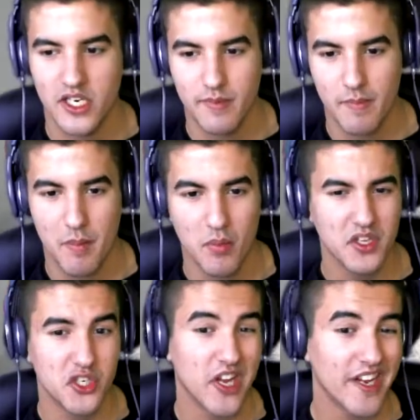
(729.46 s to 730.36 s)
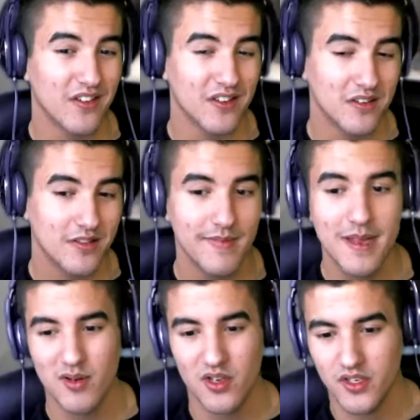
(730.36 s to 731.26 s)
I changed my mind. But with a shader,
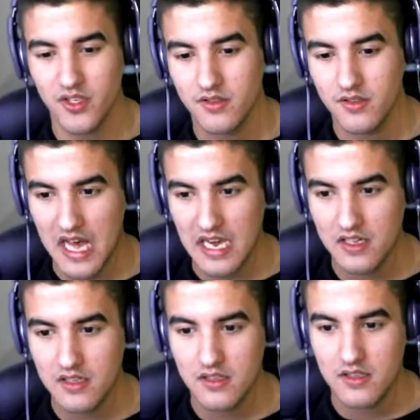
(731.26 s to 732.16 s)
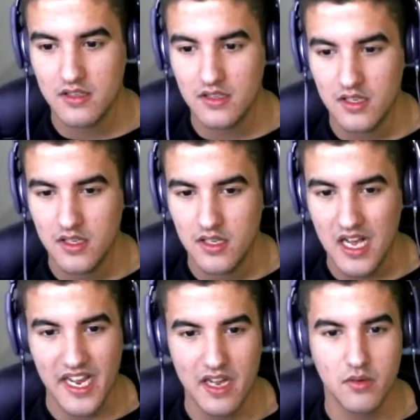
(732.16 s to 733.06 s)
maybe look good. I don't know.
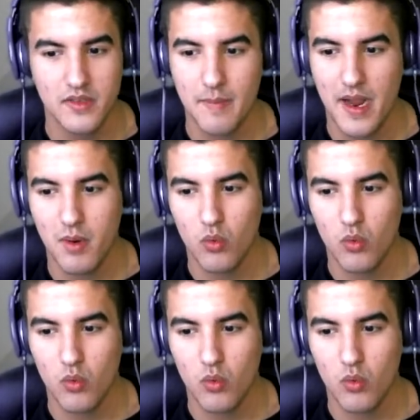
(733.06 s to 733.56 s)
Okay, well, never mind.